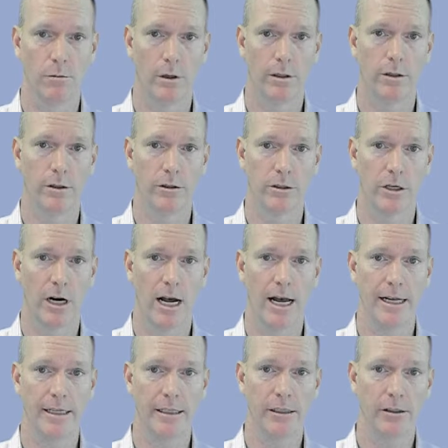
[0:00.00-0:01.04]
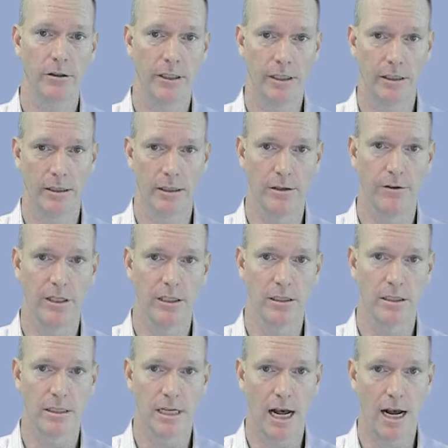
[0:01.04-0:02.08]
whether those are high-yielding dividend
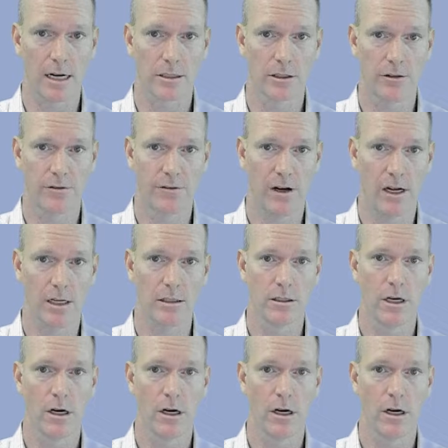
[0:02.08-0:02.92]
stocks or funds